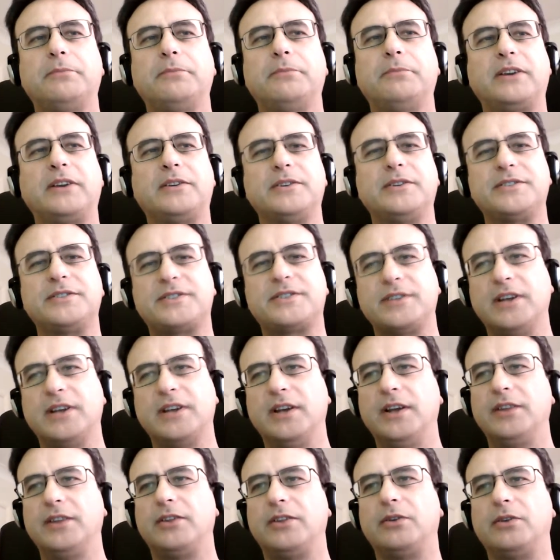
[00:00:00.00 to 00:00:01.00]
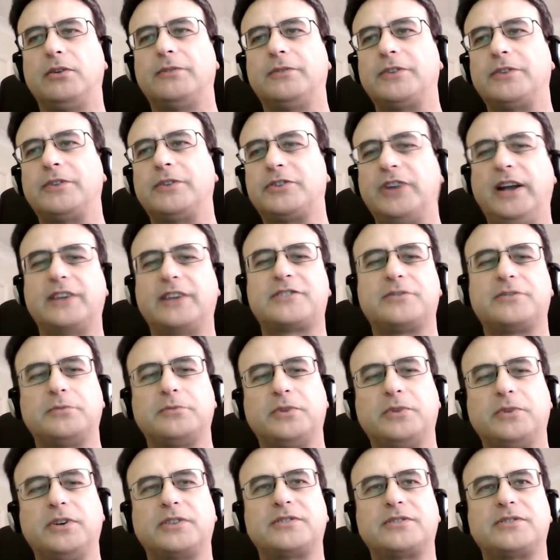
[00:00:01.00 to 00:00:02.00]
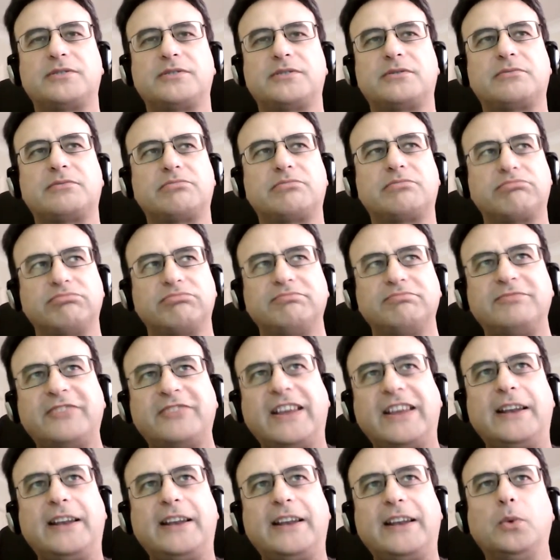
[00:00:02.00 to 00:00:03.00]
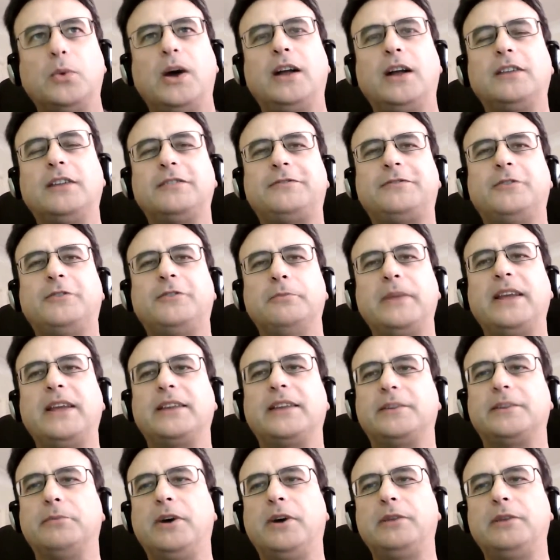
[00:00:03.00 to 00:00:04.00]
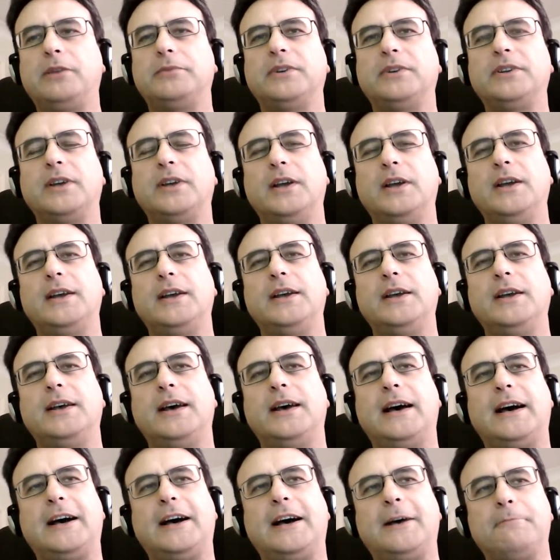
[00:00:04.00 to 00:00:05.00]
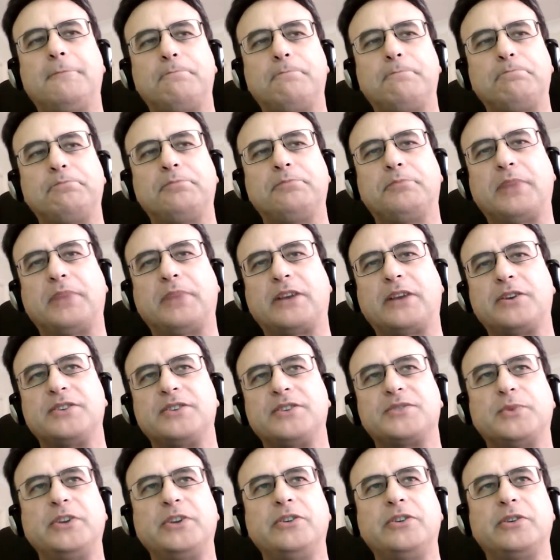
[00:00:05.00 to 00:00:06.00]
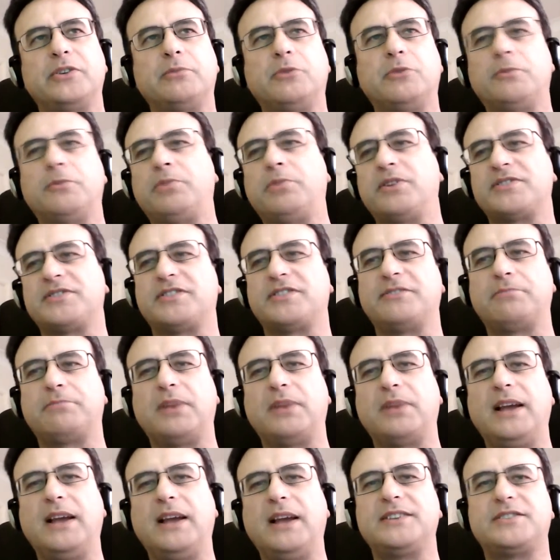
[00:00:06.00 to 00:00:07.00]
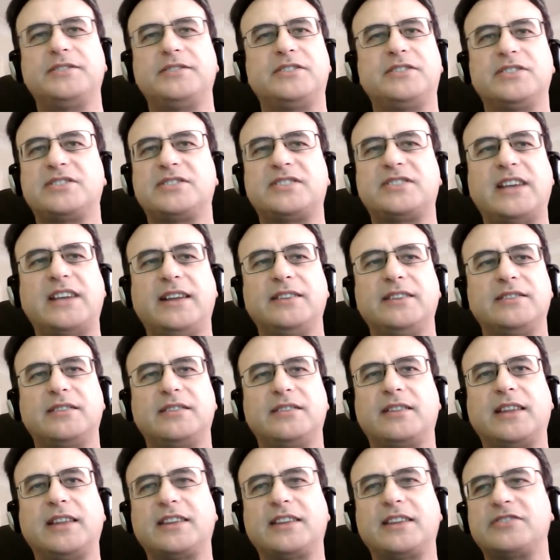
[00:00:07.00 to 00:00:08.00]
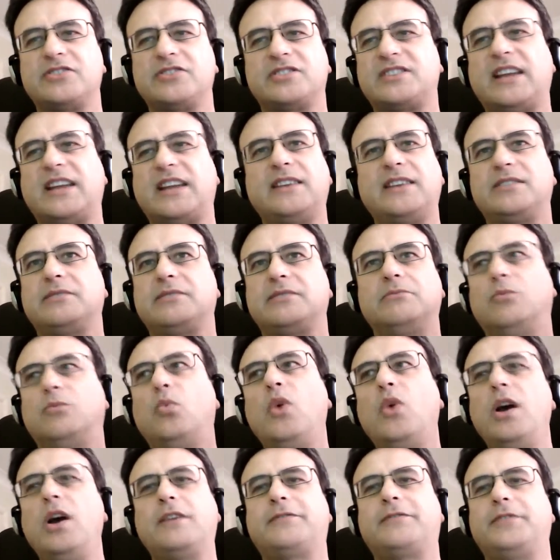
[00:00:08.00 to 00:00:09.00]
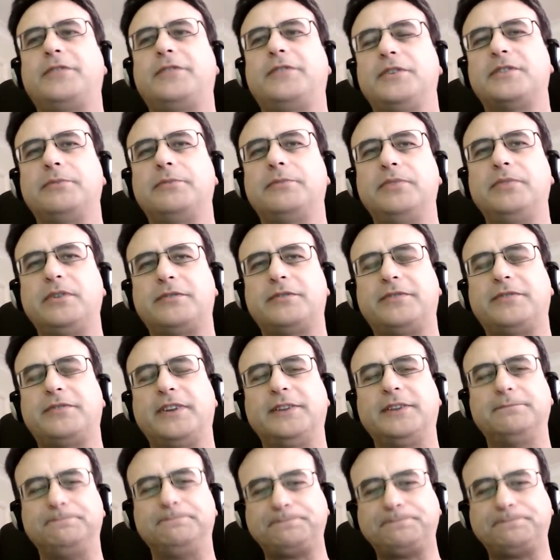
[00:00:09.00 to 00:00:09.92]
because the law of attraction works fairly well for me at the moment, because when you're in a more positive place, things just tend to work for you so beautifully.